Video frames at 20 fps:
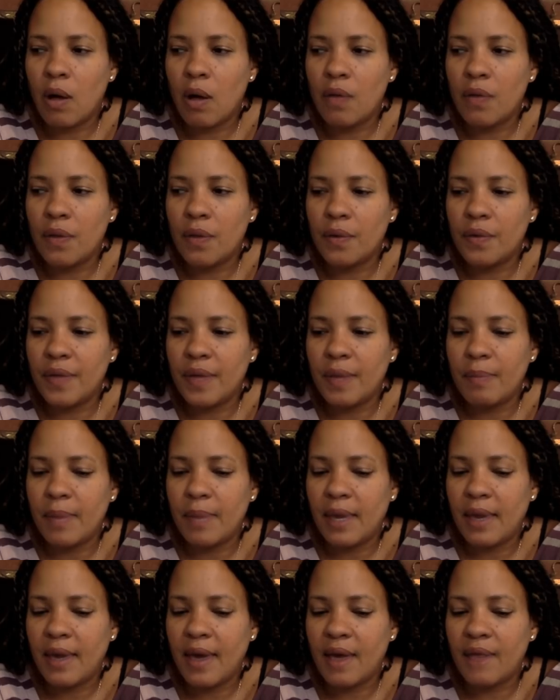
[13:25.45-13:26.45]
although they
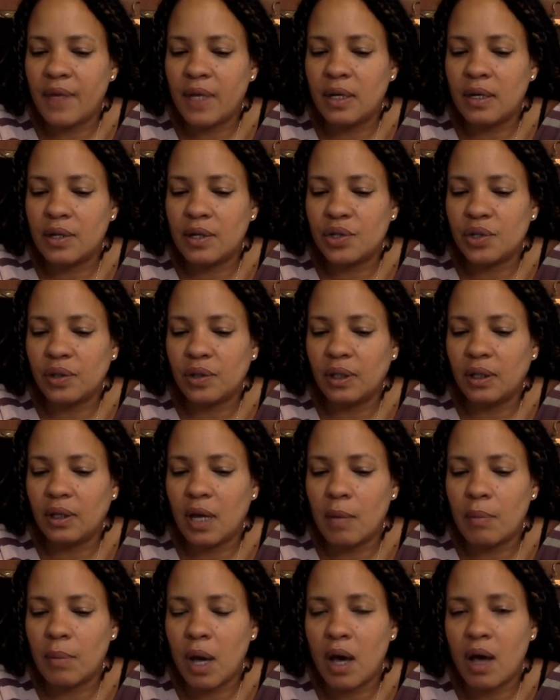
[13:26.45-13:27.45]
may have initially
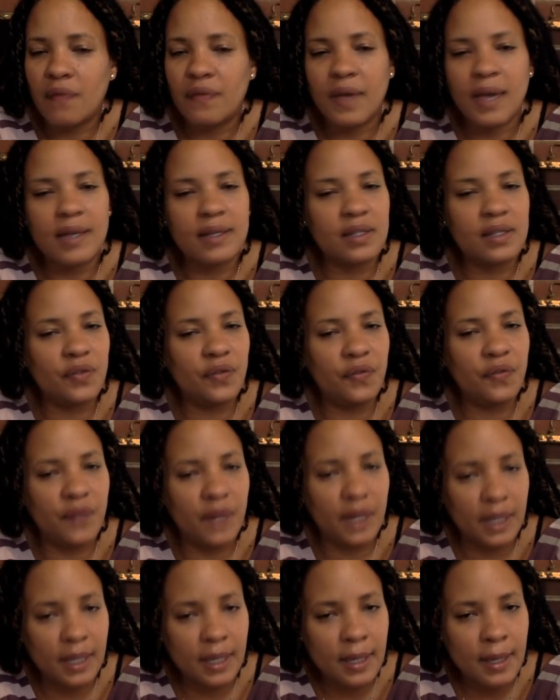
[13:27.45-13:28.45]
come off as
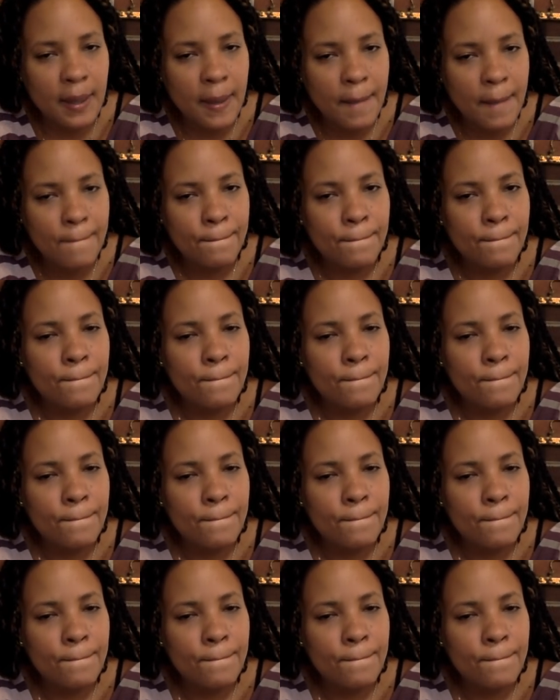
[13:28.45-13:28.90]
funny,